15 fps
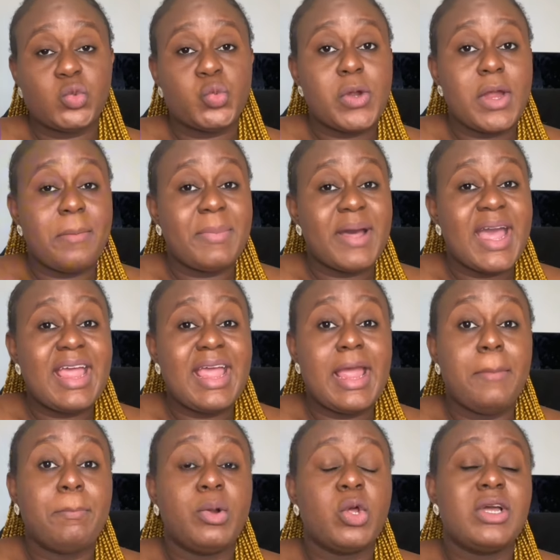whereby
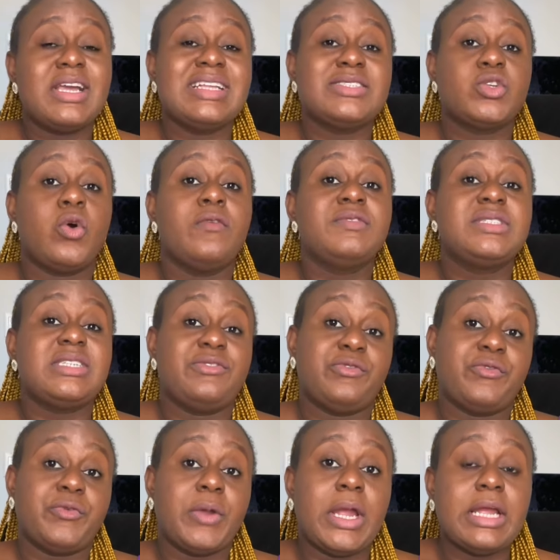employers of
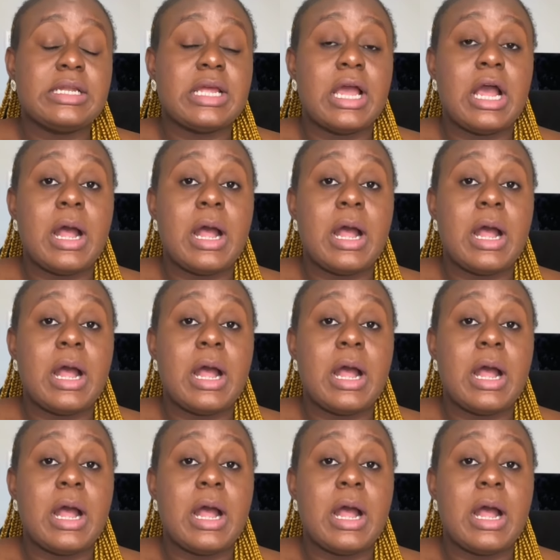different